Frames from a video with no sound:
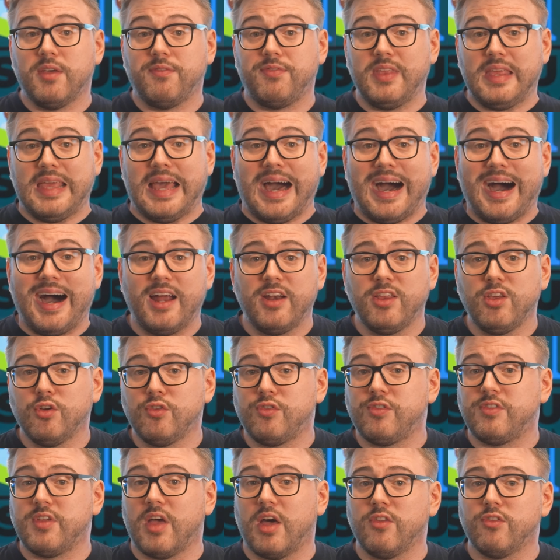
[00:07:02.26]
if the audio
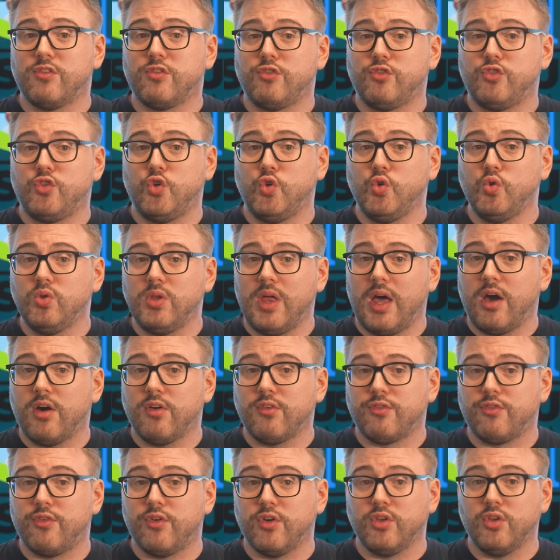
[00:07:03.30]
sounds too
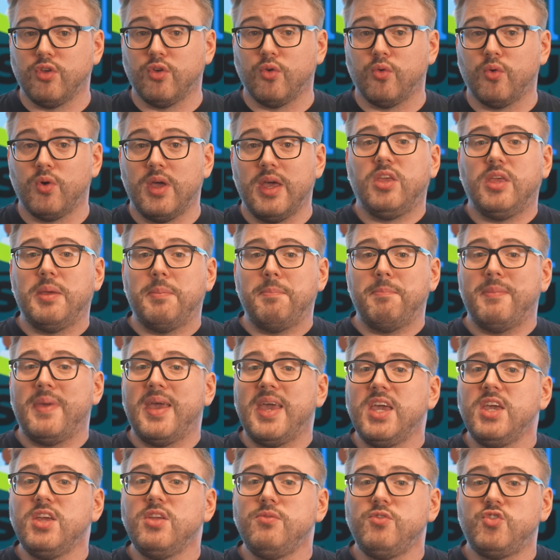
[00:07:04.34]
loud for you, it
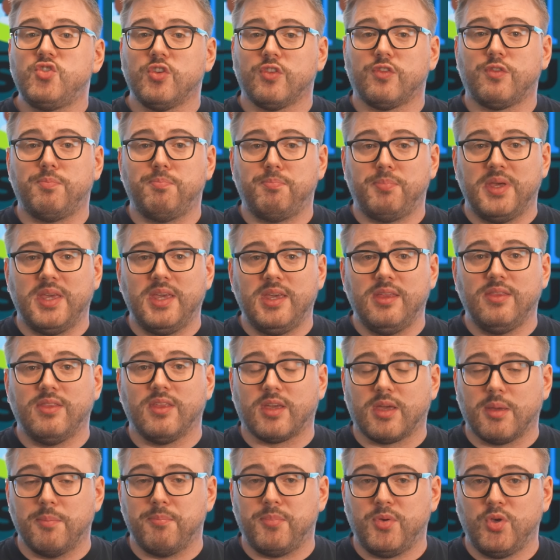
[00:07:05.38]
may just be the
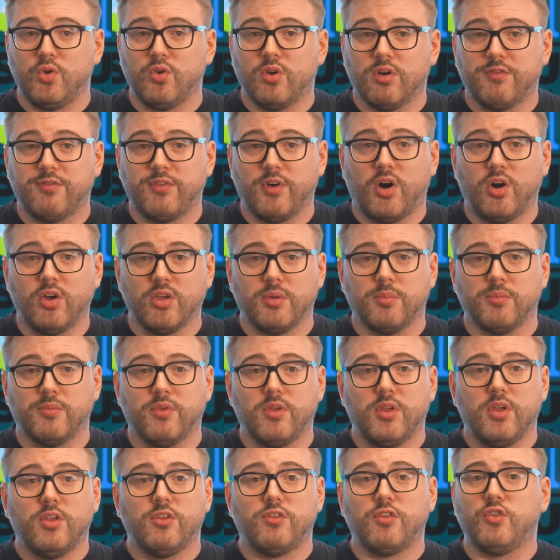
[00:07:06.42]
computer volume
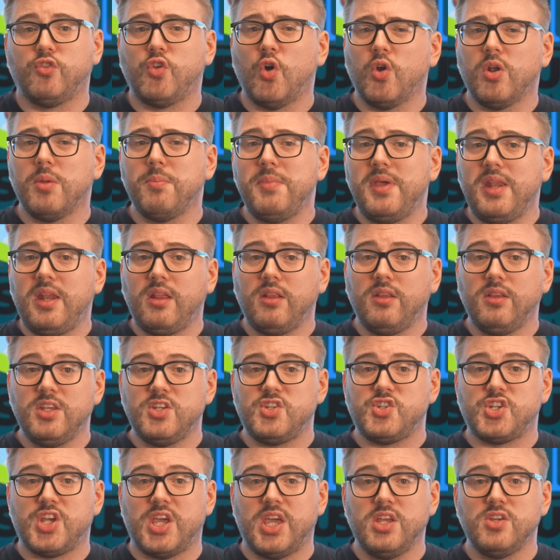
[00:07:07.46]
so don't immediately
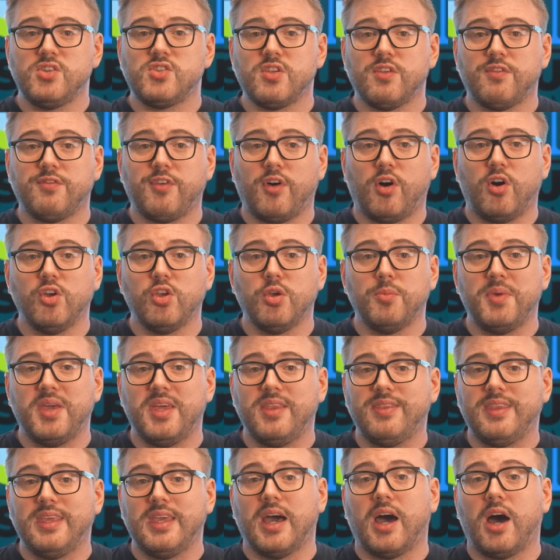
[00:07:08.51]
change the volume
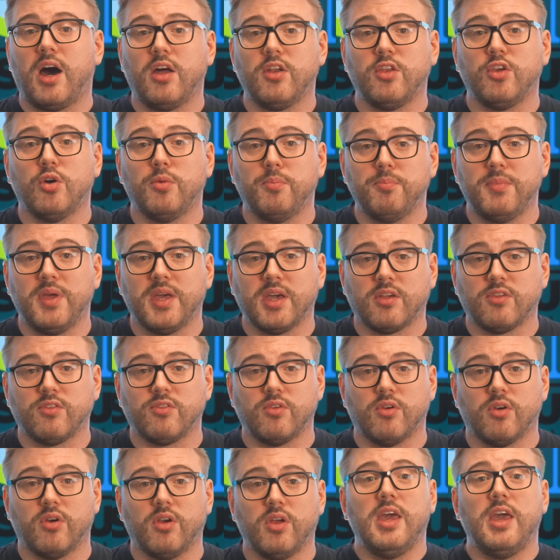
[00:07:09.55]
in the audio
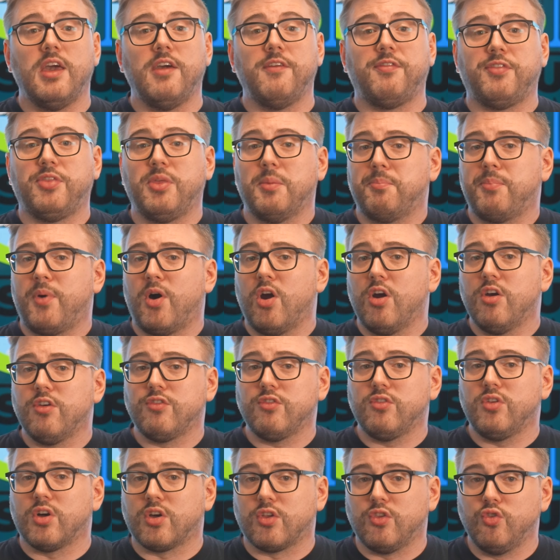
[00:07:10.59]
mixer. If the
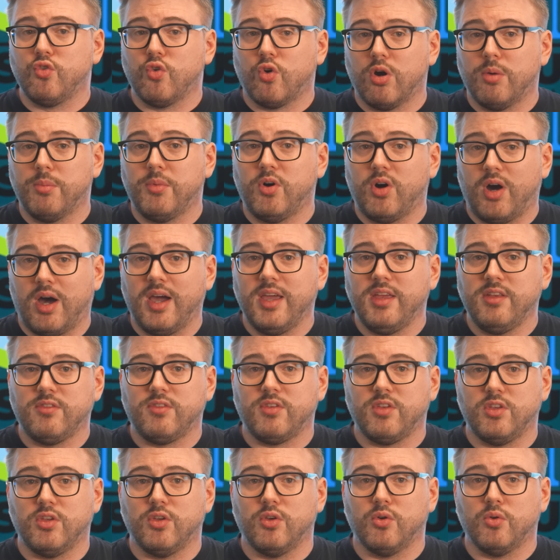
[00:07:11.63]
bars look normal height
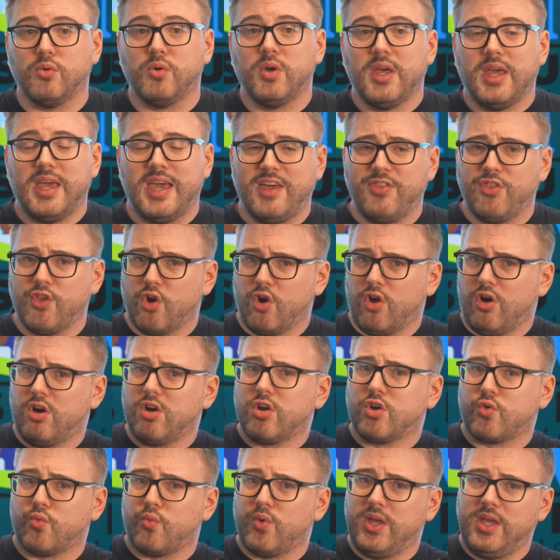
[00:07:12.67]
to you and they're all
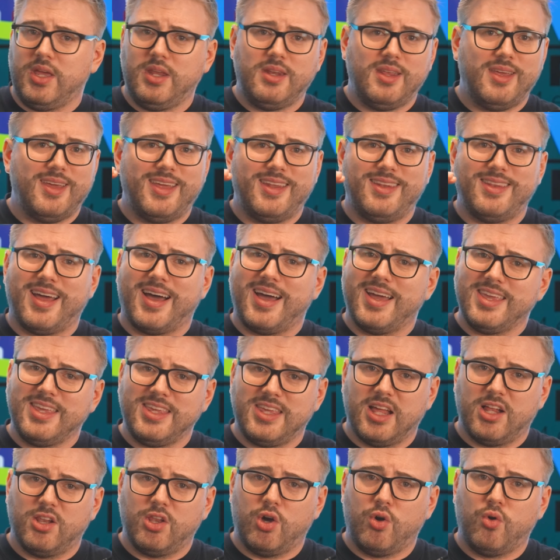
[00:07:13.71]
green and not
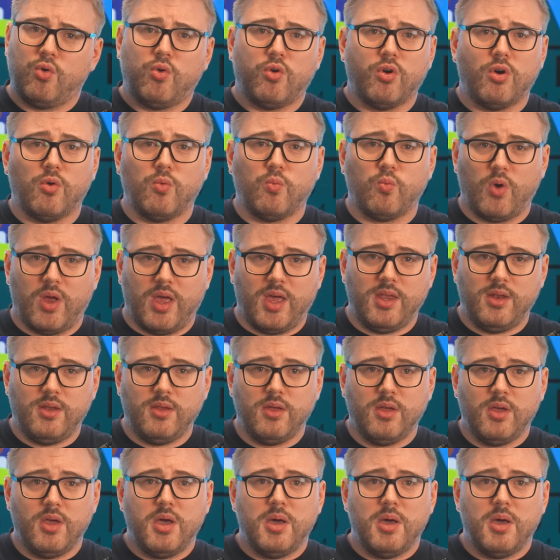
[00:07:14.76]
yellow or red,